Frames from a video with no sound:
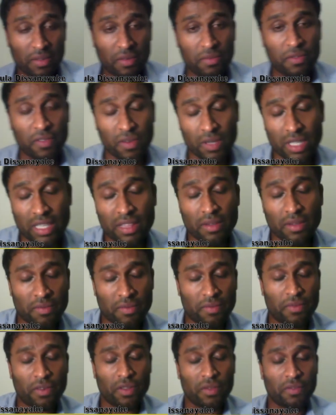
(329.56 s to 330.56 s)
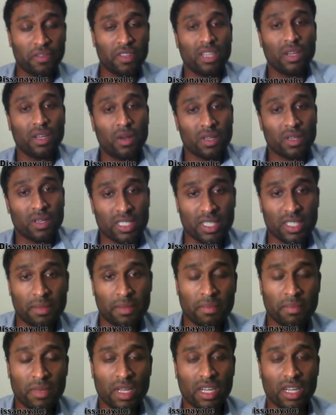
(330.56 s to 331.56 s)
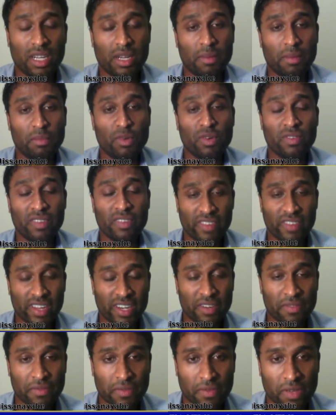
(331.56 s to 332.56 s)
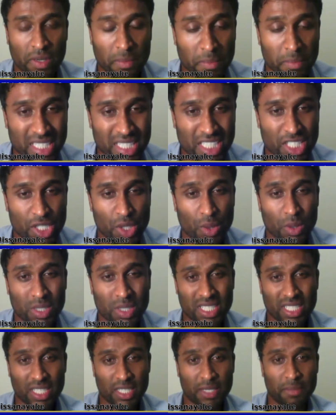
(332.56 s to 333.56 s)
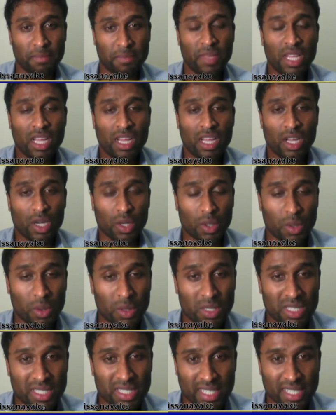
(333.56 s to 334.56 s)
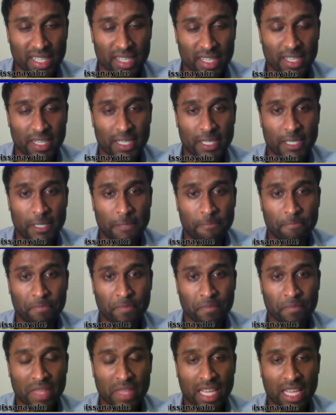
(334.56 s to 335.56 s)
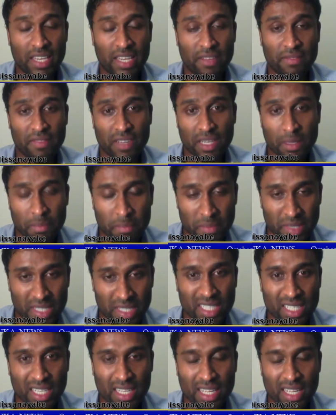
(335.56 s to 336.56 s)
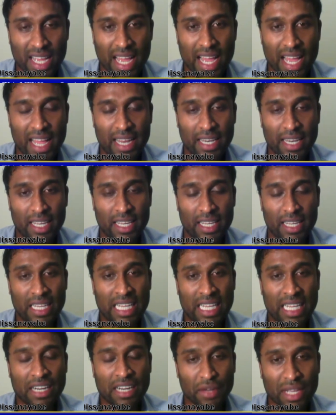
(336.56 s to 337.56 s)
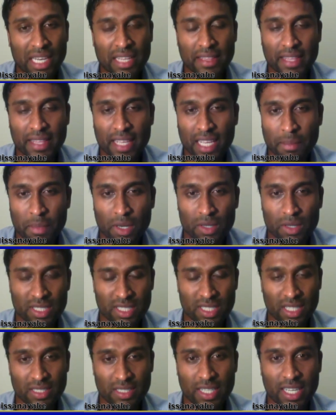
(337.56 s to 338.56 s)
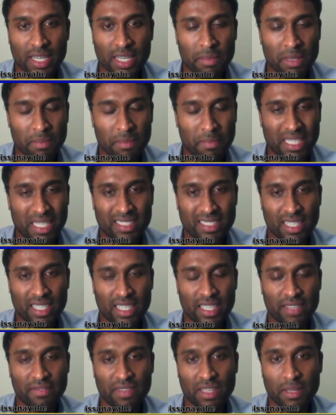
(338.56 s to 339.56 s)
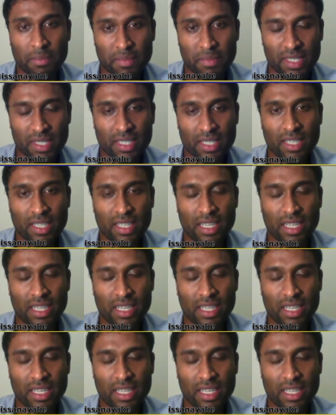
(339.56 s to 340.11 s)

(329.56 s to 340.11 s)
for the long term, move away from the short term goals and development, and really think about the sustainable peace and development.